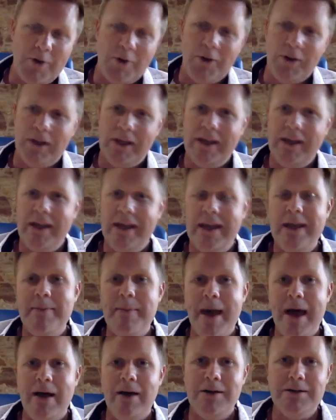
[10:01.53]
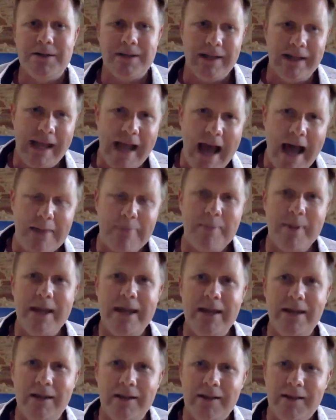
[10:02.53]
all the emails and the
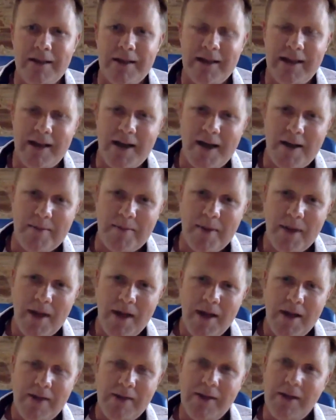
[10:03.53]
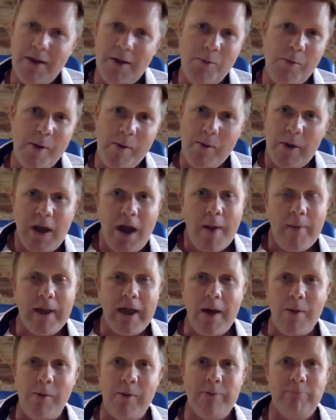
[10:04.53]
admin and the, you know, we were coming
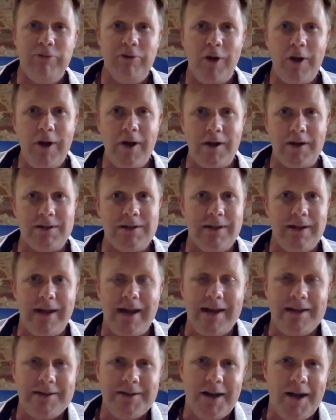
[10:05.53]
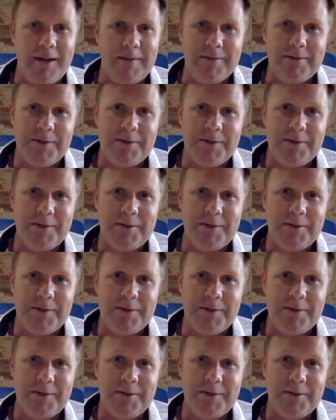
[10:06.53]
up with products at that time.